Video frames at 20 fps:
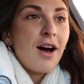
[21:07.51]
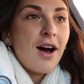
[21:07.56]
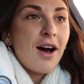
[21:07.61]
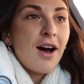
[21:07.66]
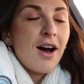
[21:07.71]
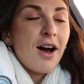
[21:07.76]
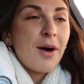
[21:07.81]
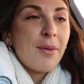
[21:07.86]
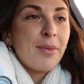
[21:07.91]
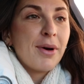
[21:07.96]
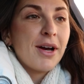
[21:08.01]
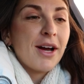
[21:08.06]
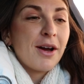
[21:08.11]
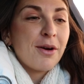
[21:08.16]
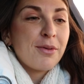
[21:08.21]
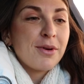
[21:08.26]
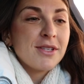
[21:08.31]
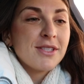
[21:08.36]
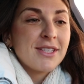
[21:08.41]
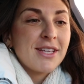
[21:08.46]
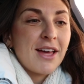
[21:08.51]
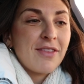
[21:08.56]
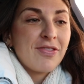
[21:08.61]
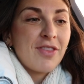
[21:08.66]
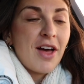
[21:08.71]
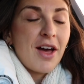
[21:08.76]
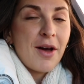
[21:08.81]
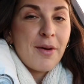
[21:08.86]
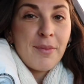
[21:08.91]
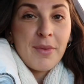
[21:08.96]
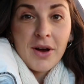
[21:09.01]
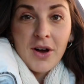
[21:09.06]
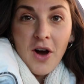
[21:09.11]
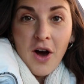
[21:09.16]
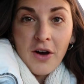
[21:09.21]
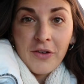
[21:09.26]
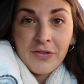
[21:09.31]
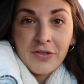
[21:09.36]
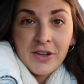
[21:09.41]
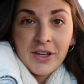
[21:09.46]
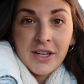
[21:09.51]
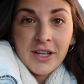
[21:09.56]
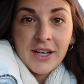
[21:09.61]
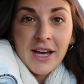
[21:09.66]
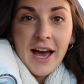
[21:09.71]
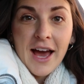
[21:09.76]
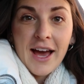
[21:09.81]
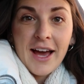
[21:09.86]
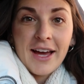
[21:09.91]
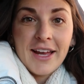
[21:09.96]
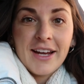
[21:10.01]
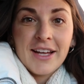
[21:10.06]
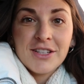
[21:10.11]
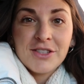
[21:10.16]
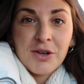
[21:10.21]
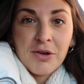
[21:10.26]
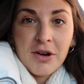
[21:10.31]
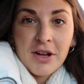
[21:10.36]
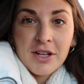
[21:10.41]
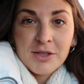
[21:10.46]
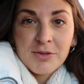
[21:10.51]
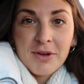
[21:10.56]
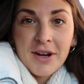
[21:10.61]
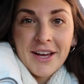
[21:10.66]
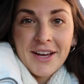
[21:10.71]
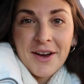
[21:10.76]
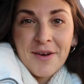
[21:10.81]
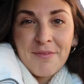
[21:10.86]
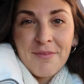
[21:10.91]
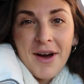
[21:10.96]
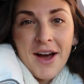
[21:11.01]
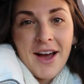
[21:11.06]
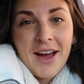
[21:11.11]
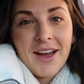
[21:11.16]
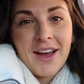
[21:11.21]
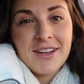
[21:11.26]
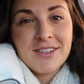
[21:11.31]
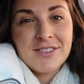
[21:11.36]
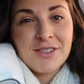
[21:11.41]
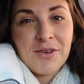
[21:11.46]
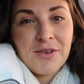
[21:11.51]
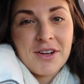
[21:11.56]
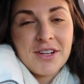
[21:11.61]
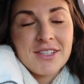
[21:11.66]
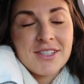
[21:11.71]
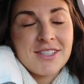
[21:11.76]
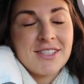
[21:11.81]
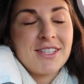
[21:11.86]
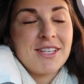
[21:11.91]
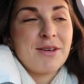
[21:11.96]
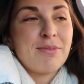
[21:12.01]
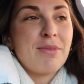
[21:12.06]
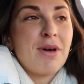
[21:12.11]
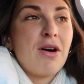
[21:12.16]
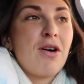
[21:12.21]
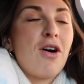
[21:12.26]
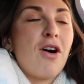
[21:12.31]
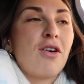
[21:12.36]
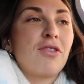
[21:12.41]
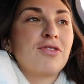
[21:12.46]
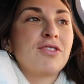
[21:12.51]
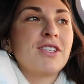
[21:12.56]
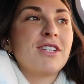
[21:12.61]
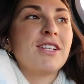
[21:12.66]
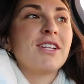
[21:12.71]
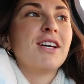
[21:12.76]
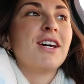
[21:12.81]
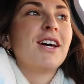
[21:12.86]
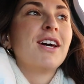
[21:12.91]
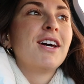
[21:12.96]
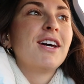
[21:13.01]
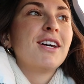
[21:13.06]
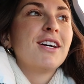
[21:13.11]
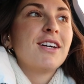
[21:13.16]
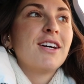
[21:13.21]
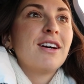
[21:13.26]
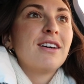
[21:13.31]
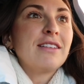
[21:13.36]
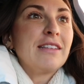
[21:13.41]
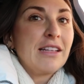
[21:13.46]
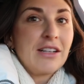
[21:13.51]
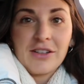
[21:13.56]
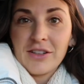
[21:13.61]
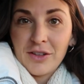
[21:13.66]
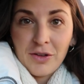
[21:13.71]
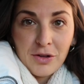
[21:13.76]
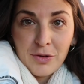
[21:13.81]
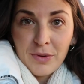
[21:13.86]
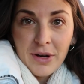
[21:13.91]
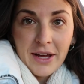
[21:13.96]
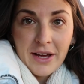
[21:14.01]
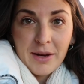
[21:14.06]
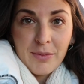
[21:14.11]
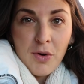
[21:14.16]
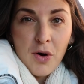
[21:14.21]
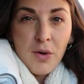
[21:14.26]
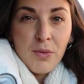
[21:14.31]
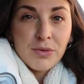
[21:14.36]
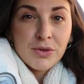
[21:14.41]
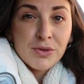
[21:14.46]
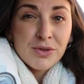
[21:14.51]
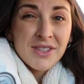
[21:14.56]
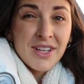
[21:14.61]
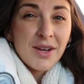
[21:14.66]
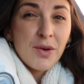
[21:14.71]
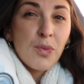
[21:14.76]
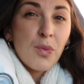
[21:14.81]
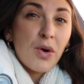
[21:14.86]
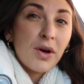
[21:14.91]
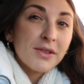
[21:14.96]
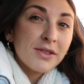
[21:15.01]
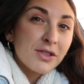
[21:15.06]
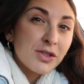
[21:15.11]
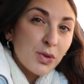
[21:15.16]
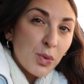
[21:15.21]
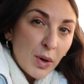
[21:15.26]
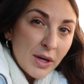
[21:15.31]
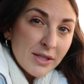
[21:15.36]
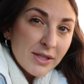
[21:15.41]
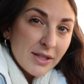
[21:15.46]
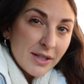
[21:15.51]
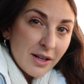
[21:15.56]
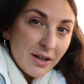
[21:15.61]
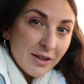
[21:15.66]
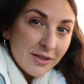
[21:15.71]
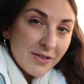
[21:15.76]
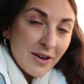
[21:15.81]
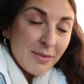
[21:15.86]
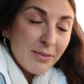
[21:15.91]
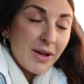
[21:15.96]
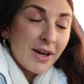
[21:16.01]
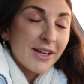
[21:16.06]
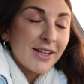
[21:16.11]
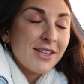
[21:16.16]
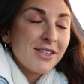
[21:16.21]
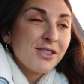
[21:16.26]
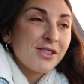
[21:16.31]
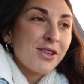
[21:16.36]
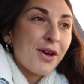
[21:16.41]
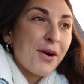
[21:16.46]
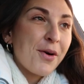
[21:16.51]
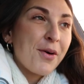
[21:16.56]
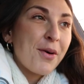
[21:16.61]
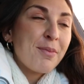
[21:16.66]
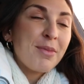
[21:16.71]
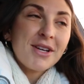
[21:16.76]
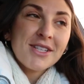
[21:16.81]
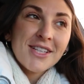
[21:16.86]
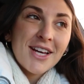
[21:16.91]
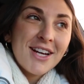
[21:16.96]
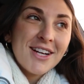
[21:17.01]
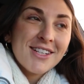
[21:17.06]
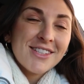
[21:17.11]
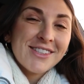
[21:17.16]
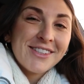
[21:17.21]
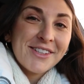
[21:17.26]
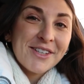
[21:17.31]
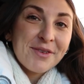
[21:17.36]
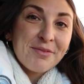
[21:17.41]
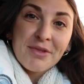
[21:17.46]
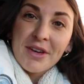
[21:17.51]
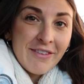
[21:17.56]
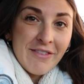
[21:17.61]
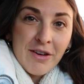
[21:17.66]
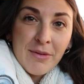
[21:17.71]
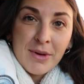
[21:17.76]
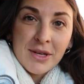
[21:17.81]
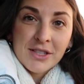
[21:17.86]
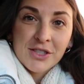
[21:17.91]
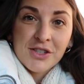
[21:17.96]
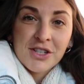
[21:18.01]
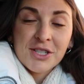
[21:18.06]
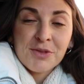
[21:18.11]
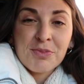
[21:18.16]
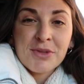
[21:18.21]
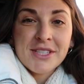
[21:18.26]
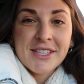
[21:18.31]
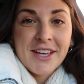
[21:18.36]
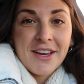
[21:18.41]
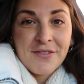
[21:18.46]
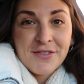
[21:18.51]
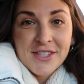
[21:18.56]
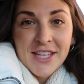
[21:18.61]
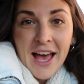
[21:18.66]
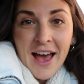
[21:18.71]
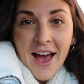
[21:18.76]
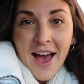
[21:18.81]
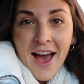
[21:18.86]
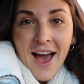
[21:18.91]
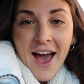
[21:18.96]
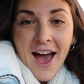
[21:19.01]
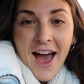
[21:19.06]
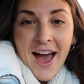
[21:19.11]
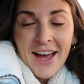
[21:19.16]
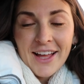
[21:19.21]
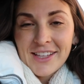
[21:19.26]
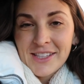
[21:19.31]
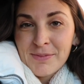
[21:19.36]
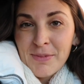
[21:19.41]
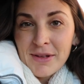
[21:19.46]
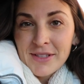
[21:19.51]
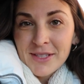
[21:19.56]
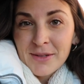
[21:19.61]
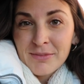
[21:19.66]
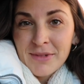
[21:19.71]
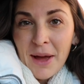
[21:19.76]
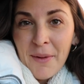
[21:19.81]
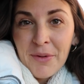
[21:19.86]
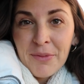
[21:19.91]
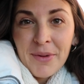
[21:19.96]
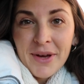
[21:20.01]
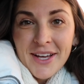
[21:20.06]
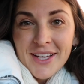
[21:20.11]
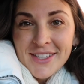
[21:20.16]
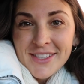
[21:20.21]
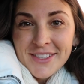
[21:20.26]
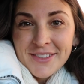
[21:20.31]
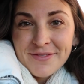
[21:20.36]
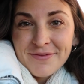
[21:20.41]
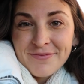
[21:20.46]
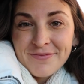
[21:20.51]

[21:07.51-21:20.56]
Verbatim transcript: Um, I always get them coffee and donuts when I come by. I don't get to see them that often literally only when I come home, so it's like once, twice a year if I'm lucky. So I'm excited to see him, give him his Christmas gifts, and spend some time with my cousin.